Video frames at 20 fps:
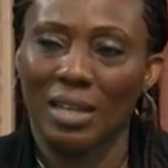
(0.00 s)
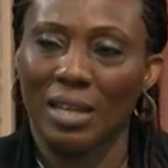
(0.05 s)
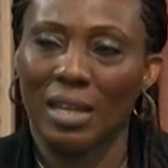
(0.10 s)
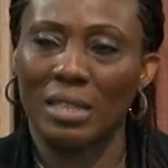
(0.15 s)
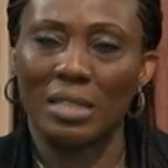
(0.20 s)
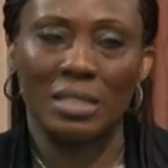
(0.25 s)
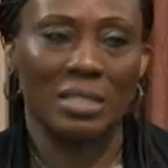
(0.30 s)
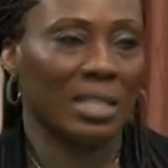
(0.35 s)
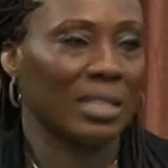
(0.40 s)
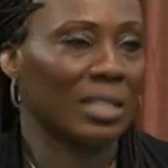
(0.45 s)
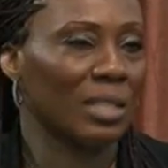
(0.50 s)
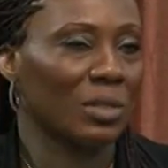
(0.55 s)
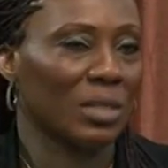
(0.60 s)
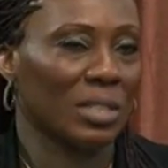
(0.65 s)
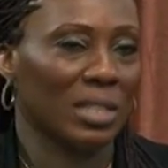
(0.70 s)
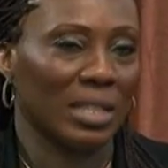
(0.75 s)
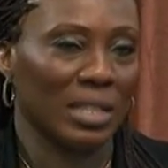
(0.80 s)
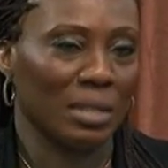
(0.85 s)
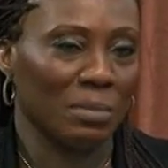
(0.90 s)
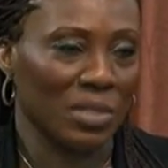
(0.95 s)
And they started
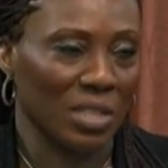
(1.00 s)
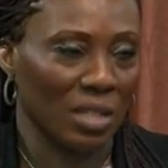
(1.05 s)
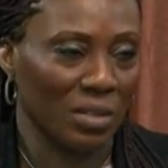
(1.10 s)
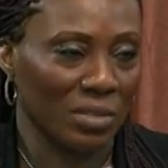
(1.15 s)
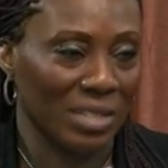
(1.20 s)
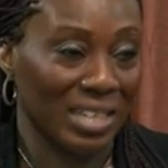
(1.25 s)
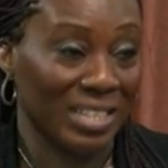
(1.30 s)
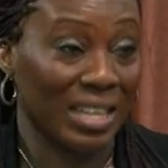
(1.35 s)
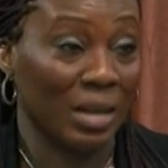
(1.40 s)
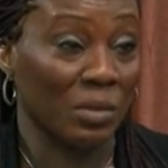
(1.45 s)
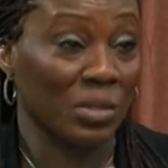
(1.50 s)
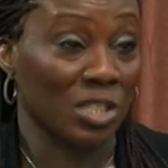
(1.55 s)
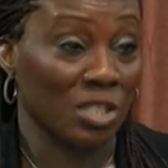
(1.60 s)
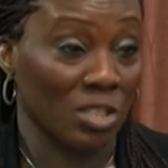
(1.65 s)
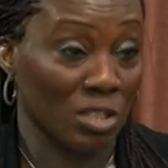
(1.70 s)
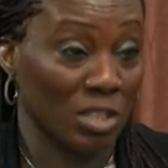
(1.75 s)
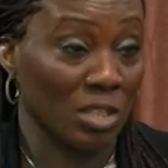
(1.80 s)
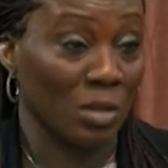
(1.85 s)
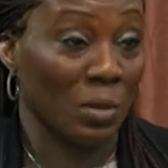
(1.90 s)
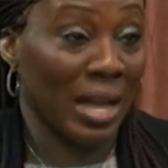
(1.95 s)
looking at themselves, and that was the
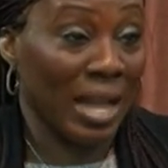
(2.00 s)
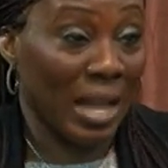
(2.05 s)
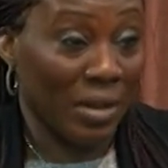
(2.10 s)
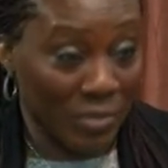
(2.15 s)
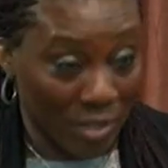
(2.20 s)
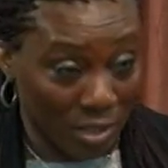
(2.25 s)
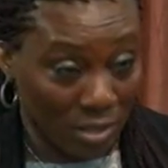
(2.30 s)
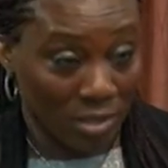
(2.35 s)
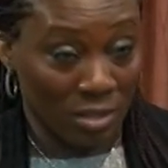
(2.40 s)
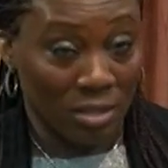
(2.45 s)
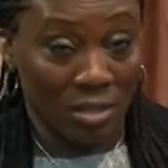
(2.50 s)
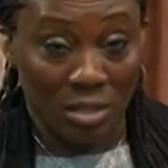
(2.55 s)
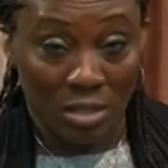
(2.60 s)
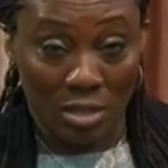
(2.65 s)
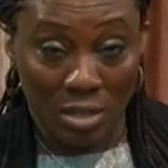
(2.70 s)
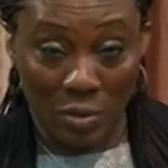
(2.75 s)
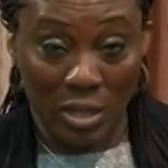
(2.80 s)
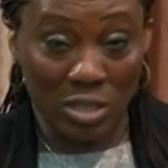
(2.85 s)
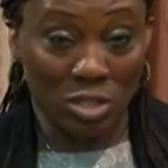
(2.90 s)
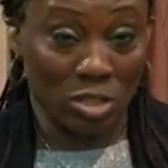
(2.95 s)
discussion they were having.
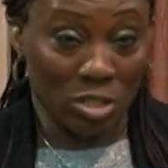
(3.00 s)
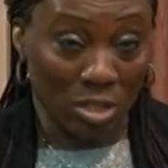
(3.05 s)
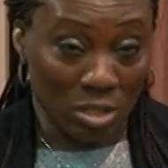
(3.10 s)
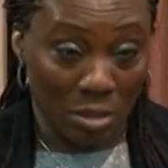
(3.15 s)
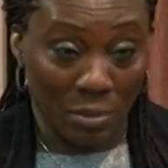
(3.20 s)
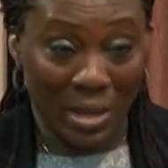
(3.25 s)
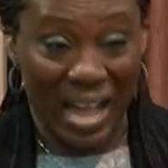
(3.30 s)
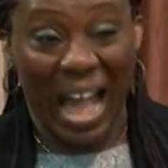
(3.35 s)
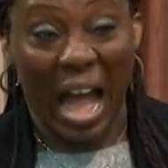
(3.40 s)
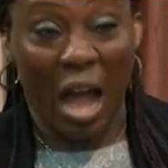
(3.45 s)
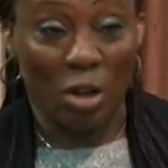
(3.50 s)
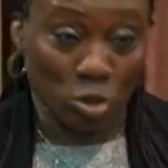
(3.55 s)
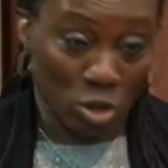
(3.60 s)
They were actually talking about how